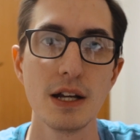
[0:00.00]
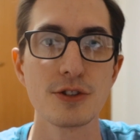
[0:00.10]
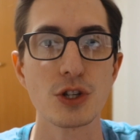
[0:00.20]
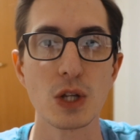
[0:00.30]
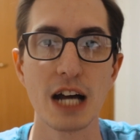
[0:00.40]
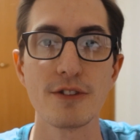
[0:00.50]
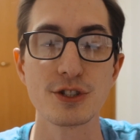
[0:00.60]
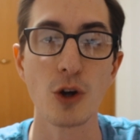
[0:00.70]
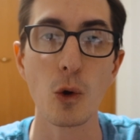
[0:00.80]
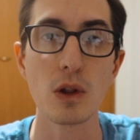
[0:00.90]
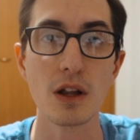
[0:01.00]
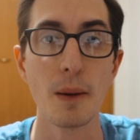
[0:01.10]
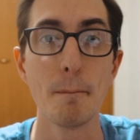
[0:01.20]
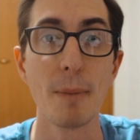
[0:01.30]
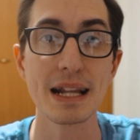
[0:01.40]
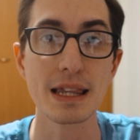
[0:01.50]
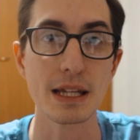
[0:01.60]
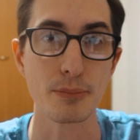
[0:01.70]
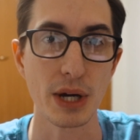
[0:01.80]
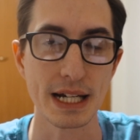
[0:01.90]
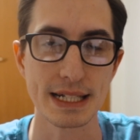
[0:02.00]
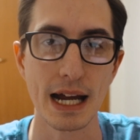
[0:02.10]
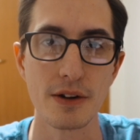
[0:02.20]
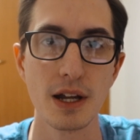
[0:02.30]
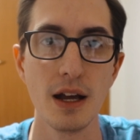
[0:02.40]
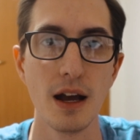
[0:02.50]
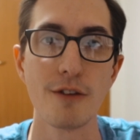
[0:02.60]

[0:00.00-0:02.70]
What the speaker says: So you'll have a total monthly breakdown